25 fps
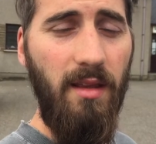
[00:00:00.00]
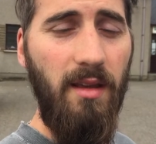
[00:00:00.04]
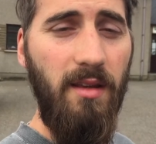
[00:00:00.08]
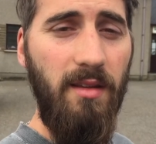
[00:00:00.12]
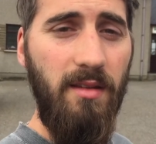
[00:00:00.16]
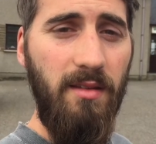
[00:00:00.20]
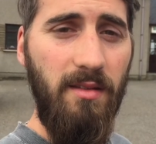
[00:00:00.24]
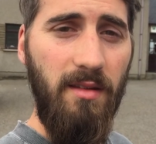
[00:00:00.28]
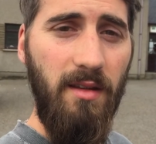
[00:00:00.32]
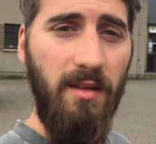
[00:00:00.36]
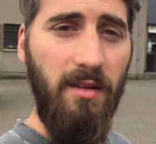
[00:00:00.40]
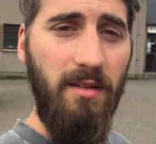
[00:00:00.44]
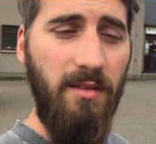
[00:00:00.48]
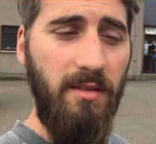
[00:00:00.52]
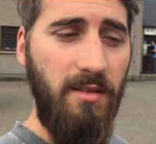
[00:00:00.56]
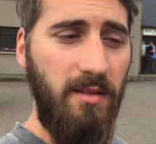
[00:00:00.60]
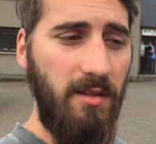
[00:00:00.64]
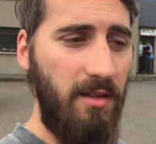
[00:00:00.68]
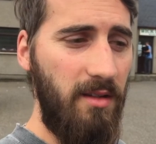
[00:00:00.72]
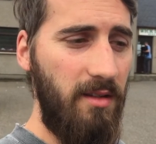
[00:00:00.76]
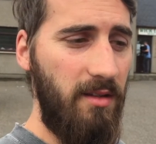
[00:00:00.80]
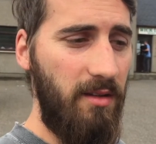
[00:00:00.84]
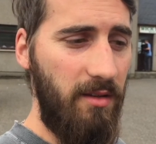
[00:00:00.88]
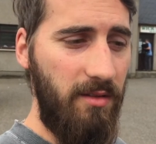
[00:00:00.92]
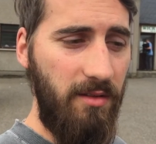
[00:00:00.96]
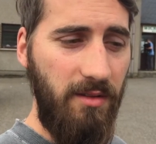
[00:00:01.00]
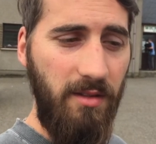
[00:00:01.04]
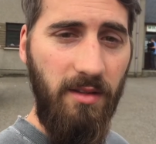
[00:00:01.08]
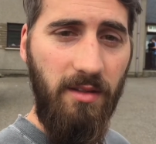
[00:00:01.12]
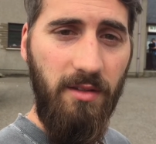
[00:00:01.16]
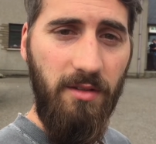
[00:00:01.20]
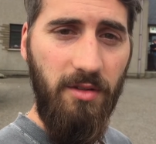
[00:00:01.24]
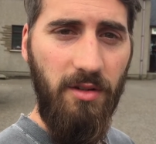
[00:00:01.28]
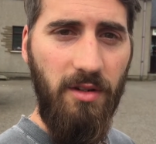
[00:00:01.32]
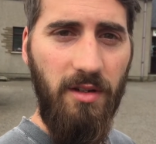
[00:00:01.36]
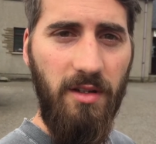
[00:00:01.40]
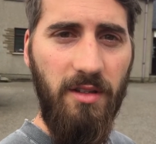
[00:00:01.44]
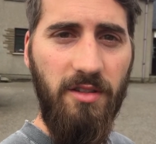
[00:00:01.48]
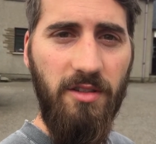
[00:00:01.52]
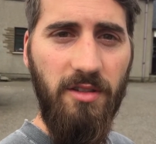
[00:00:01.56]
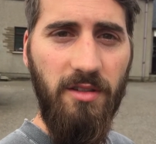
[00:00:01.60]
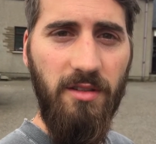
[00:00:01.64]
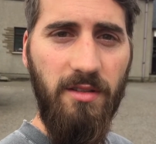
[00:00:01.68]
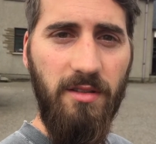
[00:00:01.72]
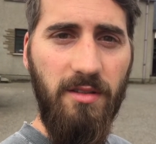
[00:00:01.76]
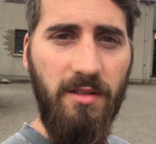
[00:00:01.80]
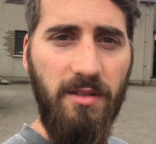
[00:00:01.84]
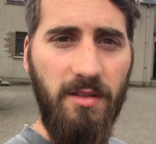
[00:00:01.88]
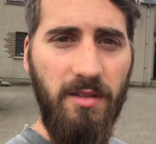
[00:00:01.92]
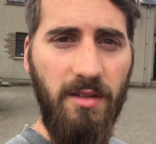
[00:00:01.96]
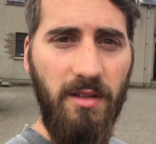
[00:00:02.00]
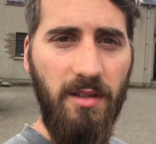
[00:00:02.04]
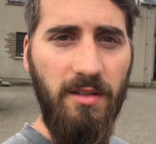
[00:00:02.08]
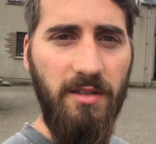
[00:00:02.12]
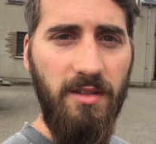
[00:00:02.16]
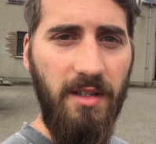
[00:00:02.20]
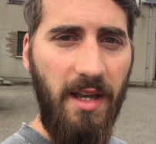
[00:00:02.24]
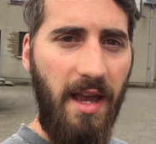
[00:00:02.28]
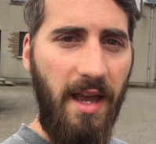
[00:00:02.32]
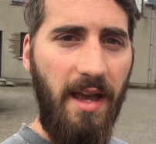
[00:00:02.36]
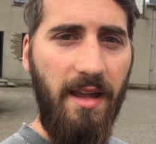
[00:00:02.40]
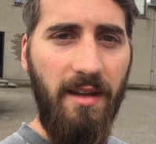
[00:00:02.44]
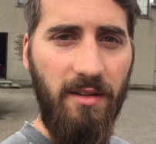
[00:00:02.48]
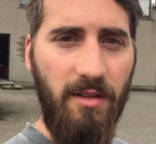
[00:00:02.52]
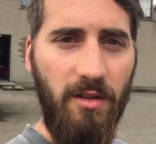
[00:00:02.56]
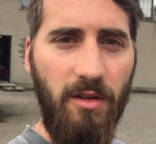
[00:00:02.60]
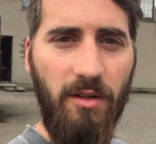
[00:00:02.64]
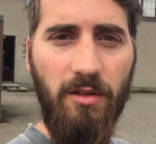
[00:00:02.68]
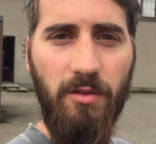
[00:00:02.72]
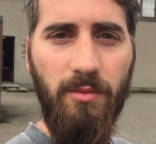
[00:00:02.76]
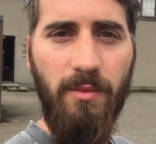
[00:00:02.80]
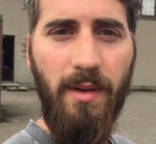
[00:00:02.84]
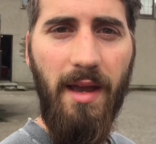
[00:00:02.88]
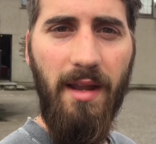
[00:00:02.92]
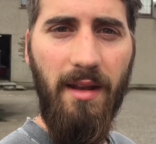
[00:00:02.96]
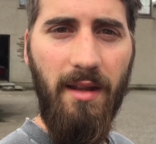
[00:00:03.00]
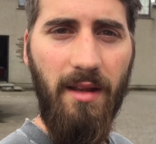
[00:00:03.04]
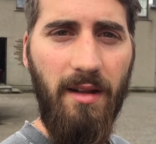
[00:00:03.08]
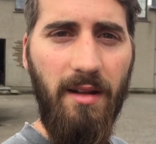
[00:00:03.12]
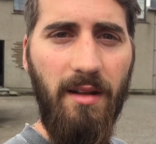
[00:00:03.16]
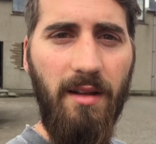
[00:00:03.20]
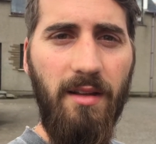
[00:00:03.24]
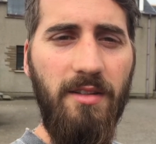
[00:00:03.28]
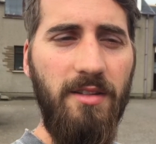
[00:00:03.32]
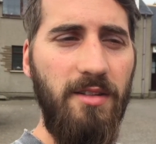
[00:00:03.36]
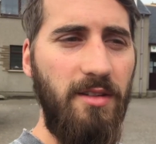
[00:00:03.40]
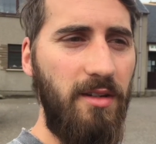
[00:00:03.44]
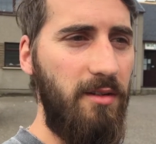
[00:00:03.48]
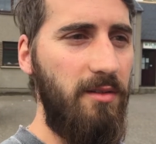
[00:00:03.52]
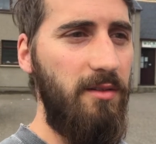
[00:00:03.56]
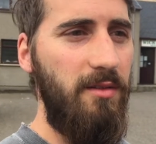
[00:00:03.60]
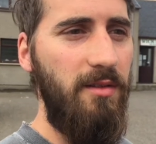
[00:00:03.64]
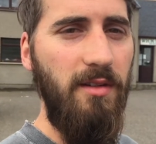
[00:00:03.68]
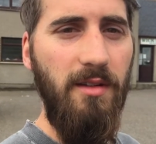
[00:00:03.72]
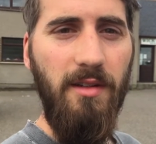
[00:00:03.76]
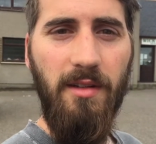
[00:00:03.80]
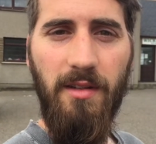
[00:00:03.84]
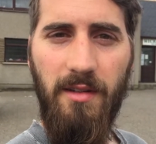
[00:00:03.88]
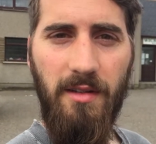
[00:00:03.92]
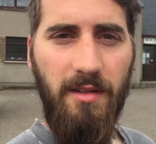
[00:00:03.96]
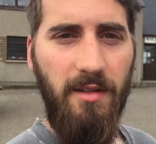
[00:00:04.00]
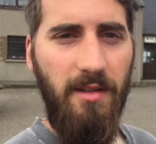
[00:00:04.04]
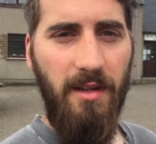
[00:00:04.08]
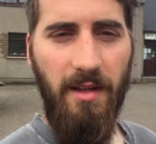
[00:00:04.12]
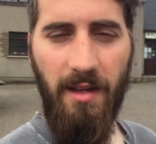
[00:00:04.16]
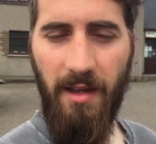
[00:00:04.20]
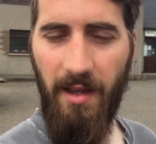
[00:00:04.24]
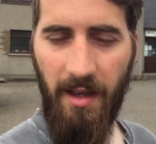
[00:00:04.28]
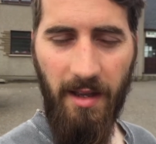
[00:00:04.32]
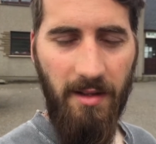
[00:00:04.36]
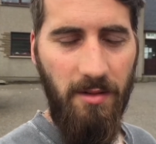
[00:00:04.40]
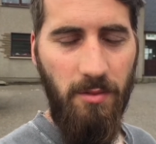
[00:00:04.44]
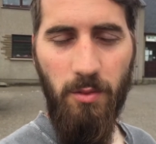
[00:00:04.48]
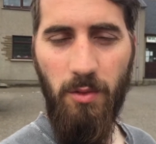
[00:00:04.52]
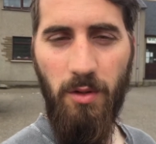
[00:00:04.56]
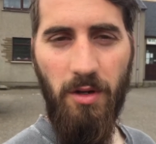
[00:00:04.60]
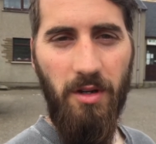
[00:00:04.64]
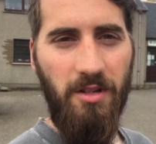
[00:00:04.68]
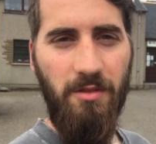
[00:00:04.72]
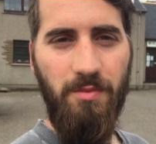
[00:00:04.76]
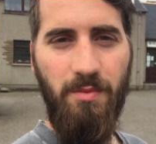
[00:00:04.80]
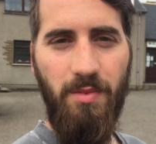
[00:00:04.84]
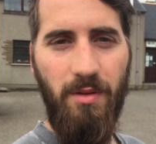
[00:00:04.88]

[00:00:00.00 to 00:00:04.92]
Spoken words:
The detergent is added automatically, so it works